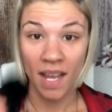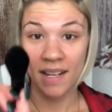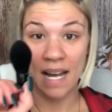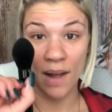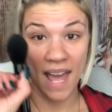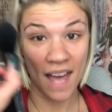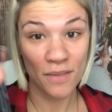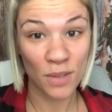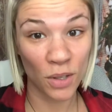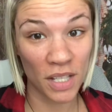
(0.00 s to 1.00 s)
Now I have
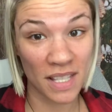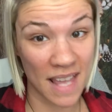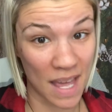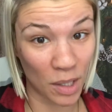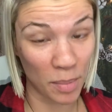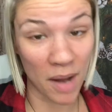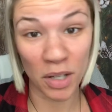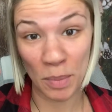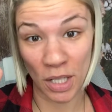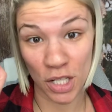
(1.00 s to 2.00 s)
sold this angled powder
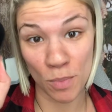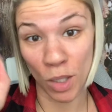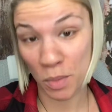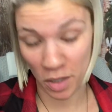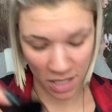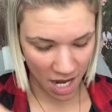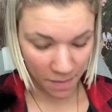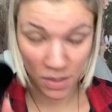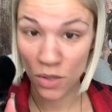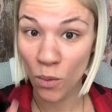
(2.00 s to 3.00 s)
brush multiple
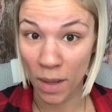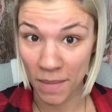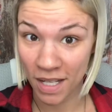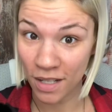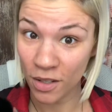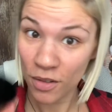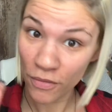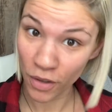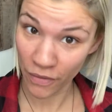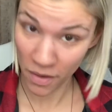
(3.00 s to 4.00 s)
times to women
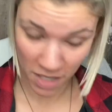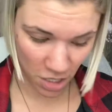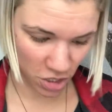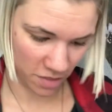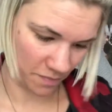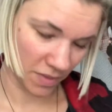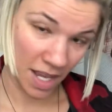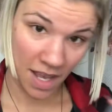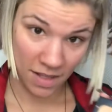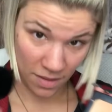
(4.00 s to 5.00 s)
for foundation.
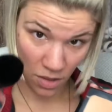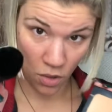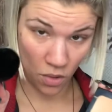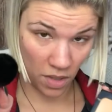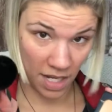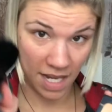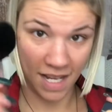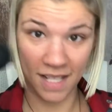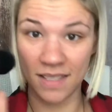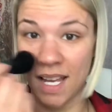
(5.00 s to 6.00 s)
So
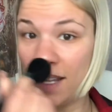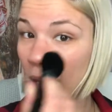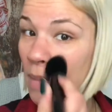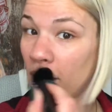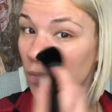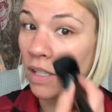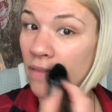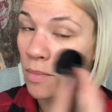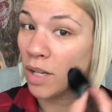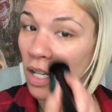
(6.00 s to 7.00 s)
it's kind of like a big
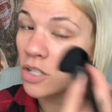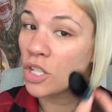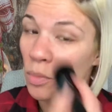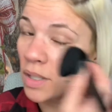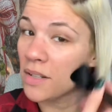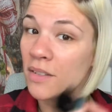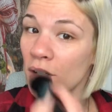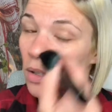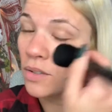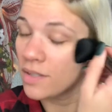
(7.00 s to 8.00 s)
fluffy brush. The bristles
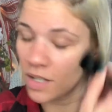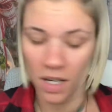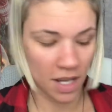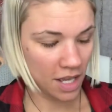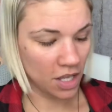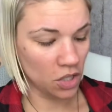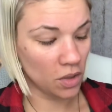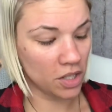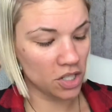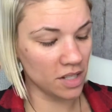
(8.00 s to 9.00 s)
are looser. You
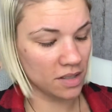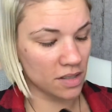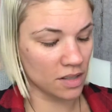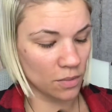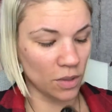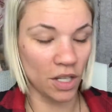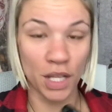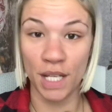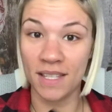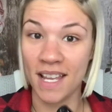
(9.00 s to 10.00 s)
can just swirl
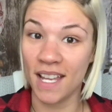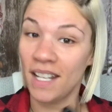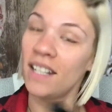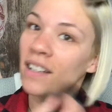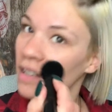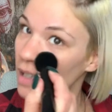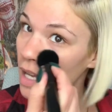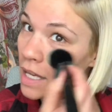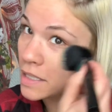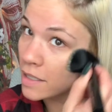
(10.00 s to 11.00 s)
this in
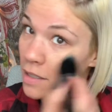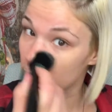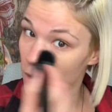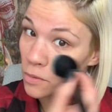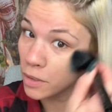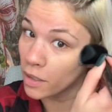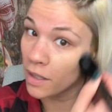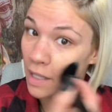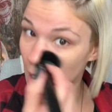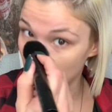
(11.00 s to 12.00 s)
and swirl
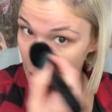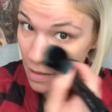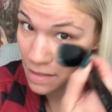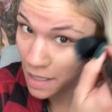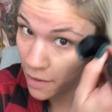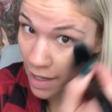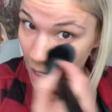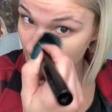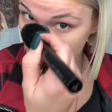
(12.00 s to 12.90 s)
it on. See how I got